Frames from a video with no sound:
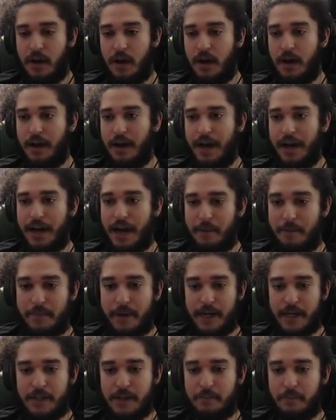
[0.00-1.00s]
Uh, and I
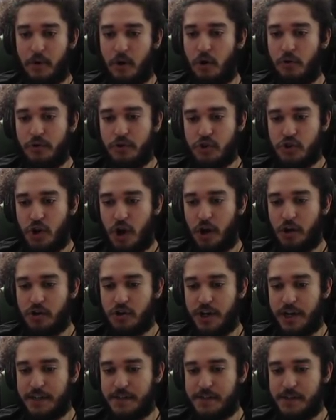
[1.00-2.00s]
picked up all the shock
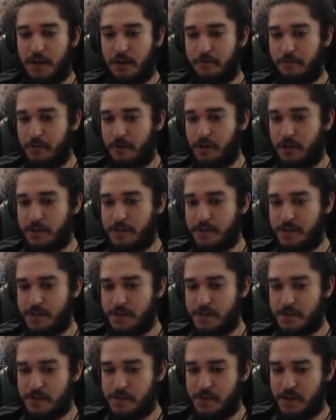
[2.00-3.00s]
chance here for
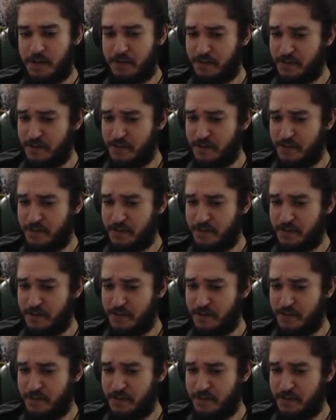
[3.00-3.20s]
consistency.